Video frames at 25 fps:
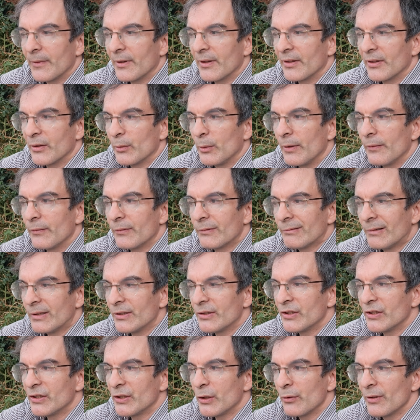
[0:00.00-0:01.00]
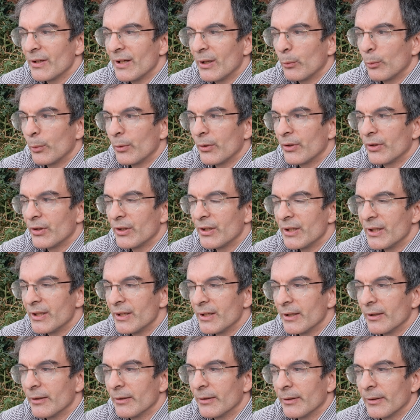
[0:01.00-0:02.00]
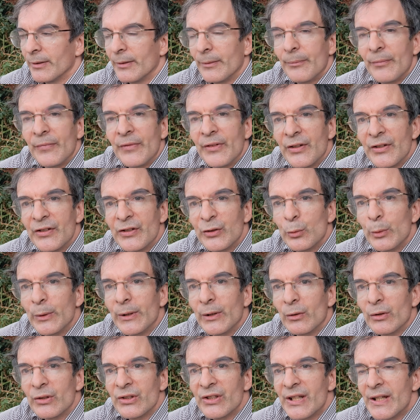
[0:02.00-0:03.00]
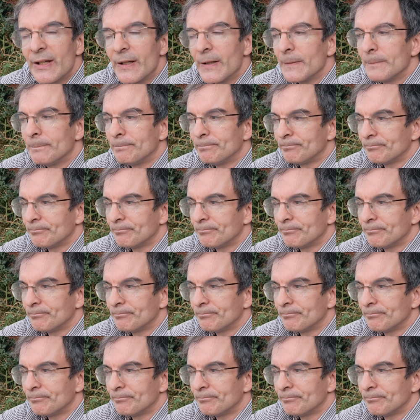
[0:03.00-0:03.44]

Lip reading: So I've tried to show that with the squiggles here.